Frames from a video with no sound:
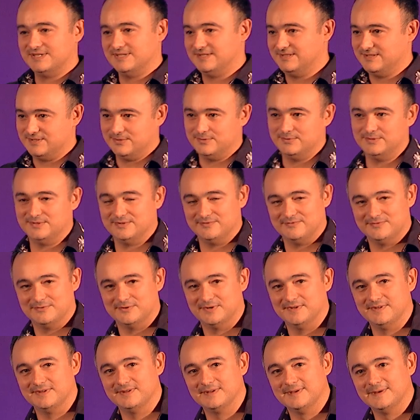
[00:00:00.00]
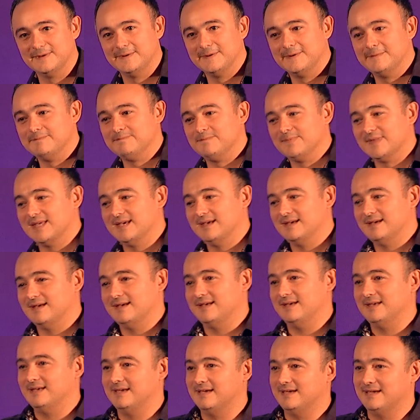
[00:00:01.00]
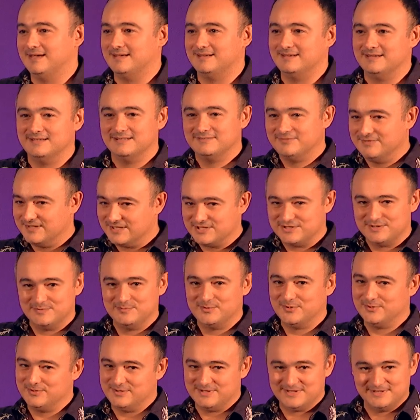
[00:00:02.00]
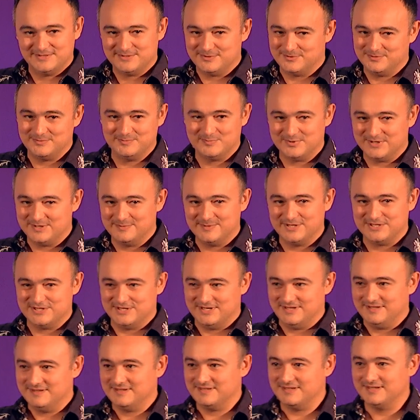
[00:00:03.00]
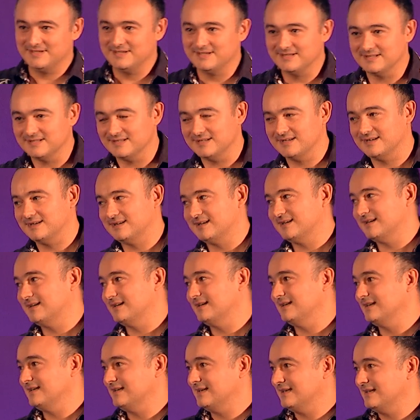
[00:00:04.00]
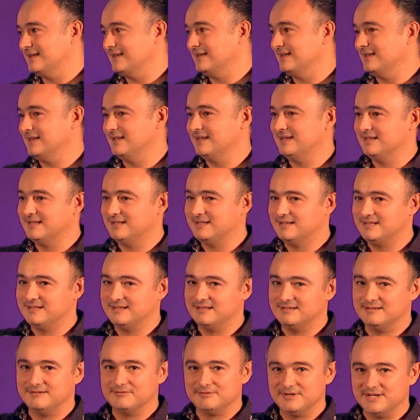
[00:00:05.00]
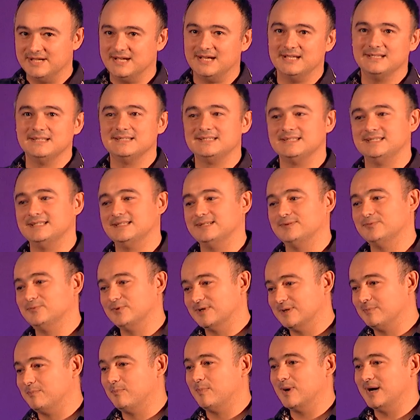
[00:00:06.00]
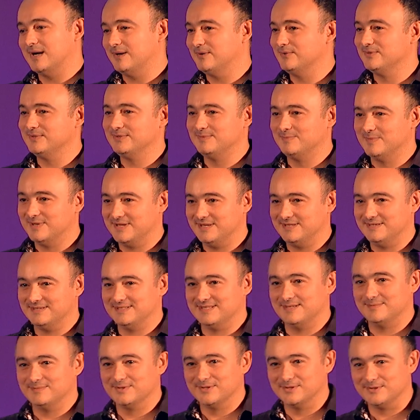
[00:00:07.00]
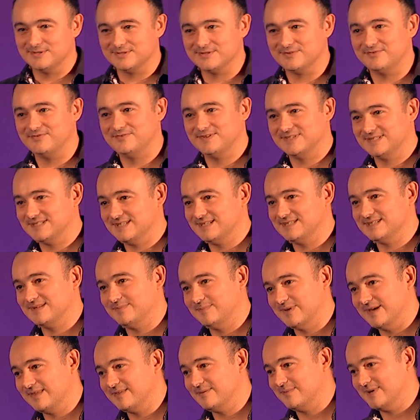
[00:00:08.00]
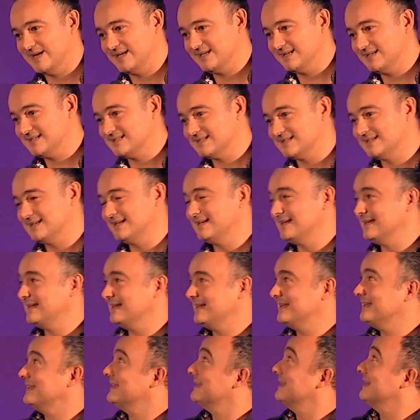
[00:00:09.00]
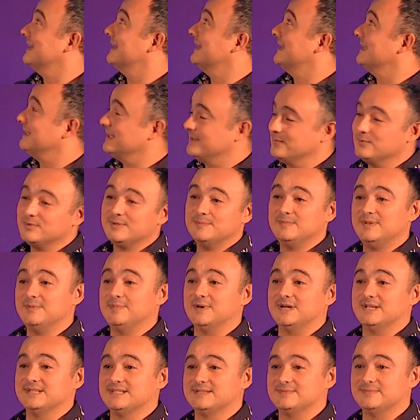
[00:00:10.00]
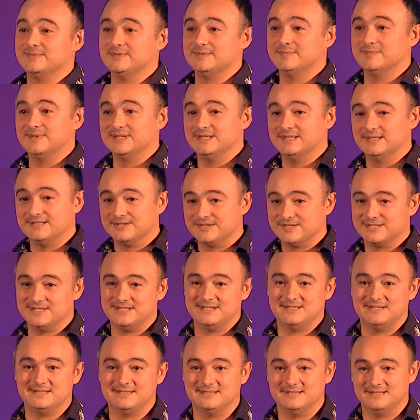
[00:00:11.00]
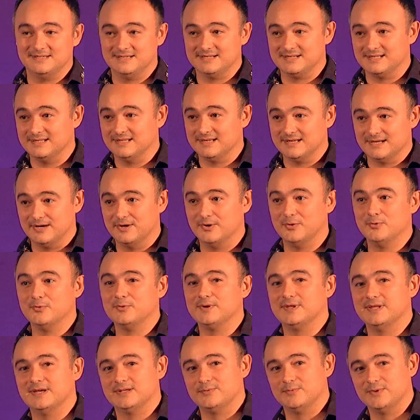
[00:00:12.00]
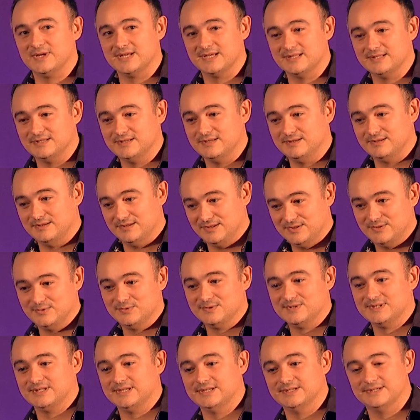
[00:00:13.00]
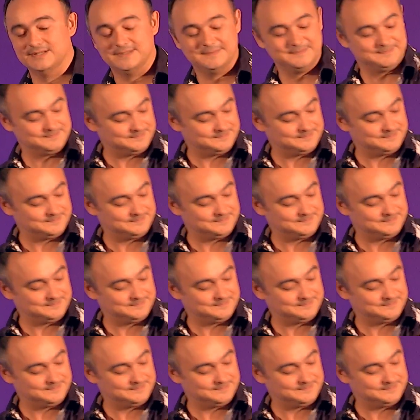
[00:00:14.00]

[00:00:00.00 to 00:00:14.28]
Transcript: and so on and so forth. And in fiction book, you can do pretty much anything. In reality, we're bound by some laws of physics and mathematics, and it wouldn't be possible, but there's a hook that we can use later